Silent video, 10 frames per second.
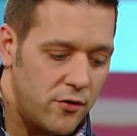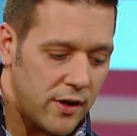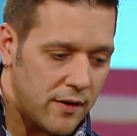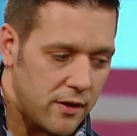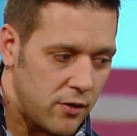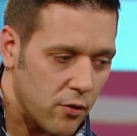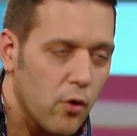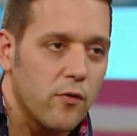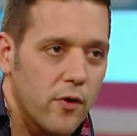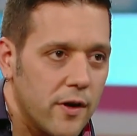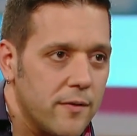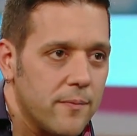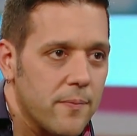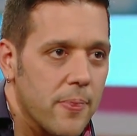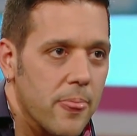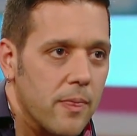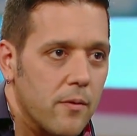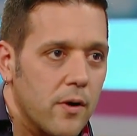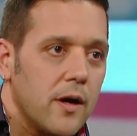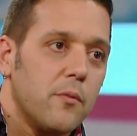heard you say that you're over it
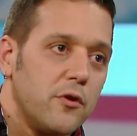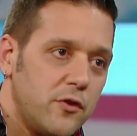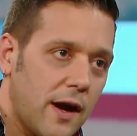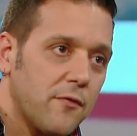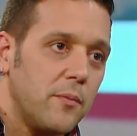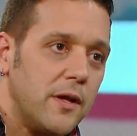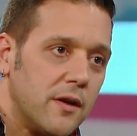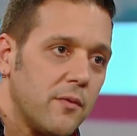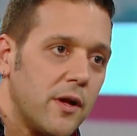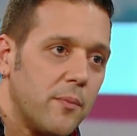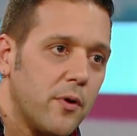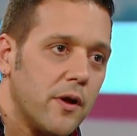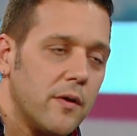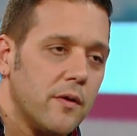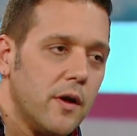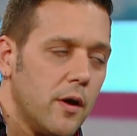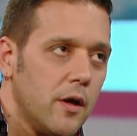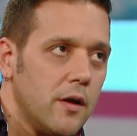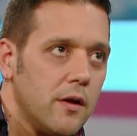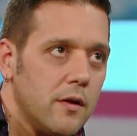right? And which you have to be in a way to yeah. put it.
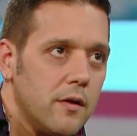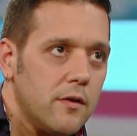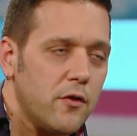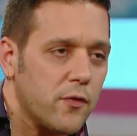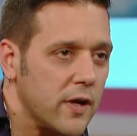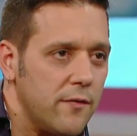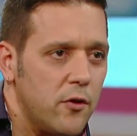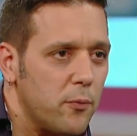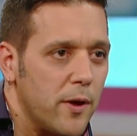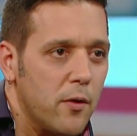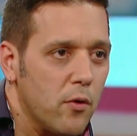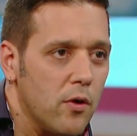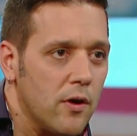Does forgiveness play a